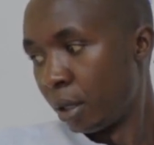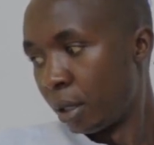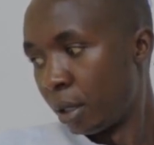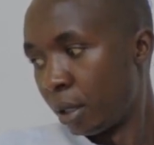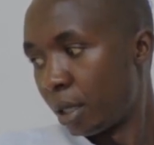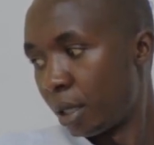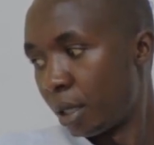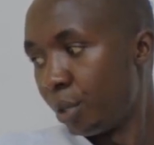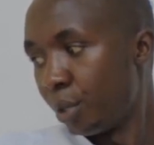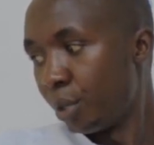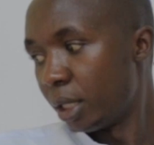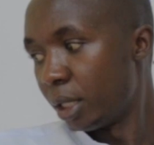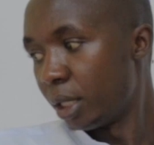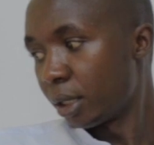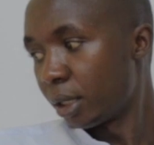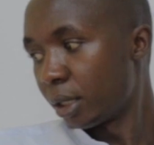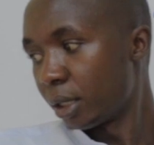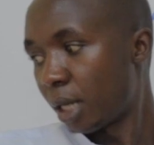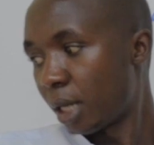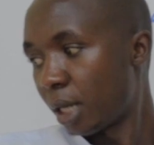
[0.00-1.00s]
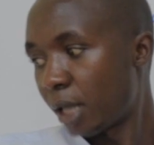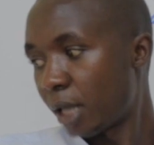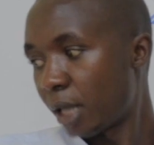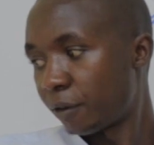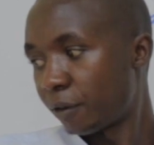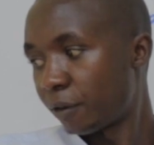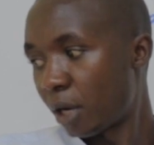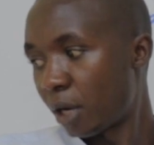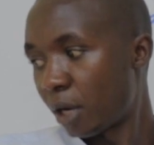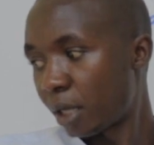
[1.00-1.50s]
The building at
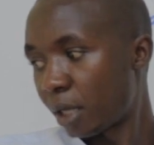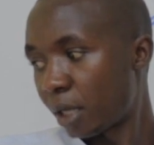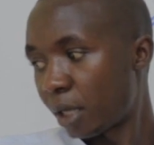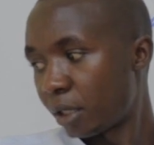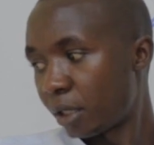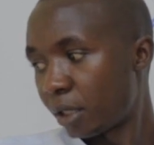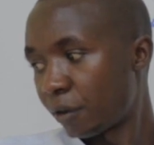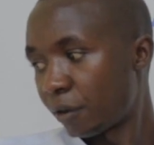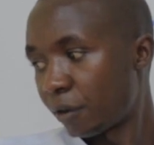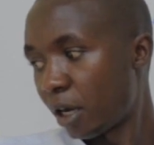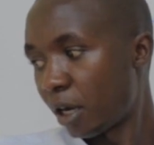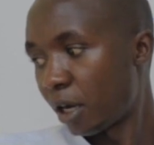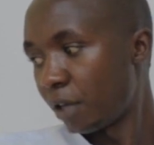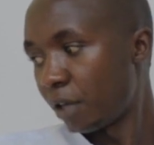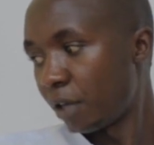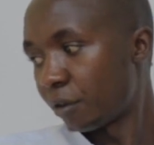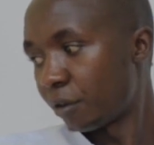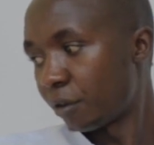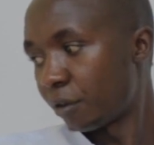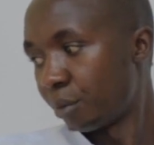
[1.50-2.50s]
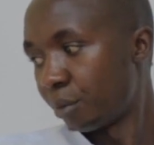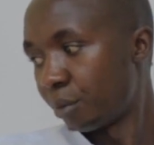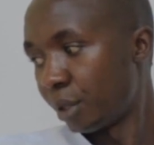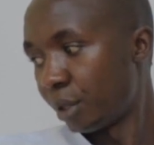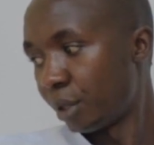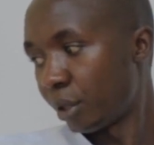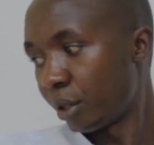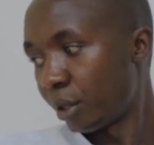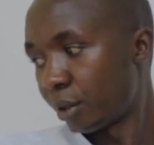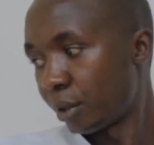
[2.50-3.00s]
485
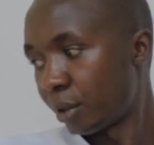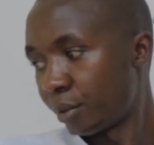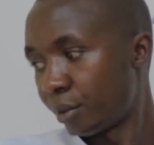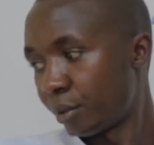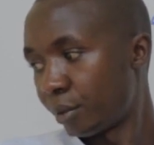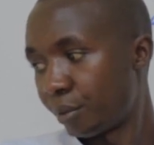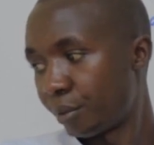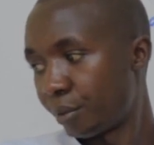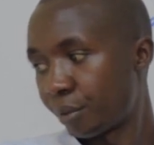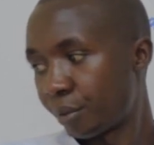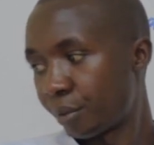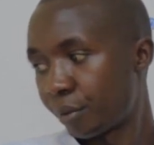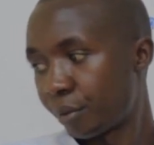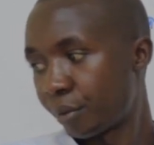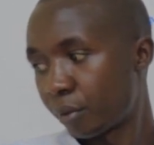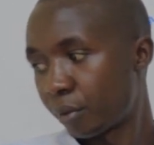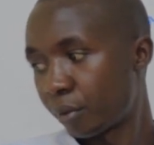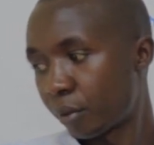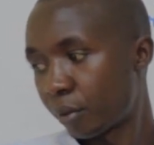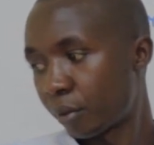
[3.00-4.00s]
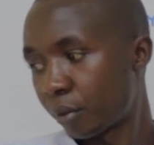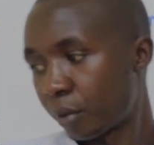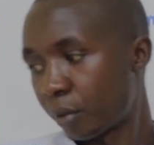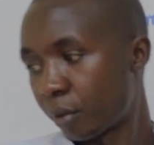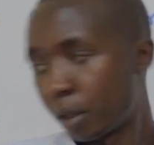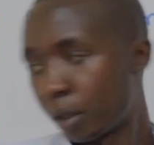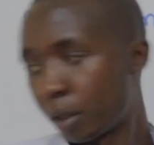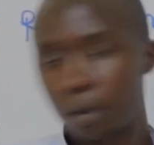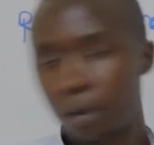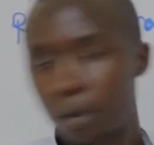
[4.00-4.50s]
million.
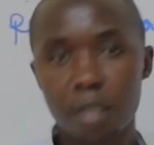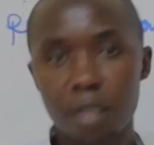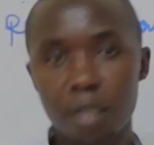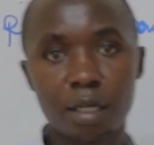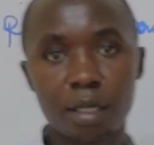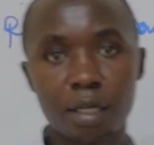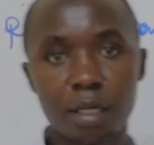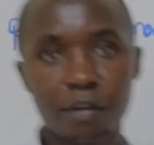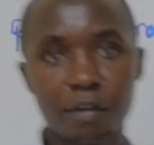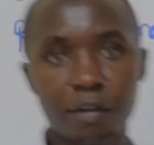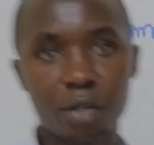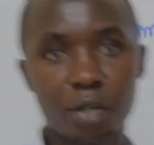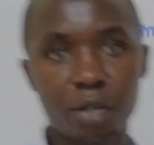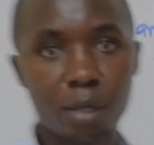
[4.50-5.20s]
So that is the revalued